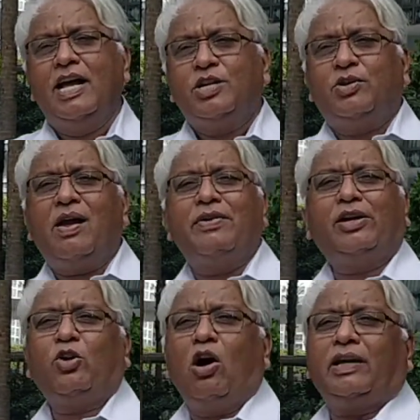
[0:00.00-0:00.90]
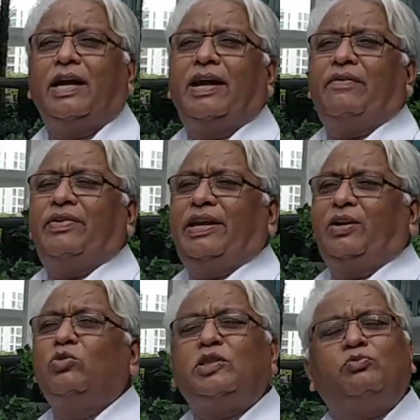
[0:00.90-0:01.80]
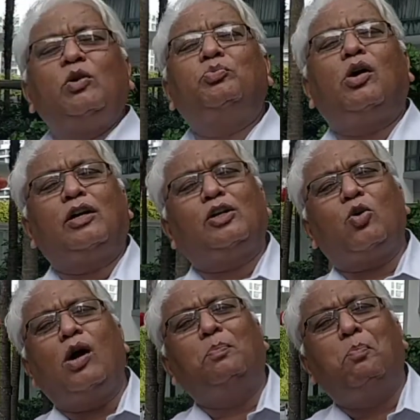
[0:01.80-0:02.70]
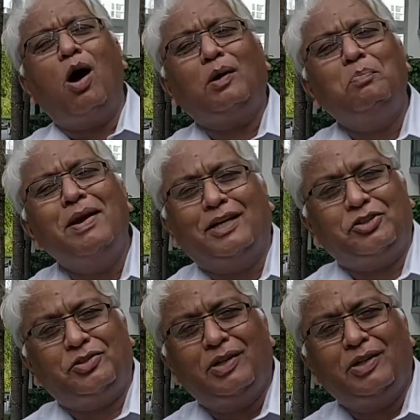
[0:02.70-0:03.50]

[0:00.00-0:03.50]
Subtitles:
Today we are talking a very useful product called Potmix,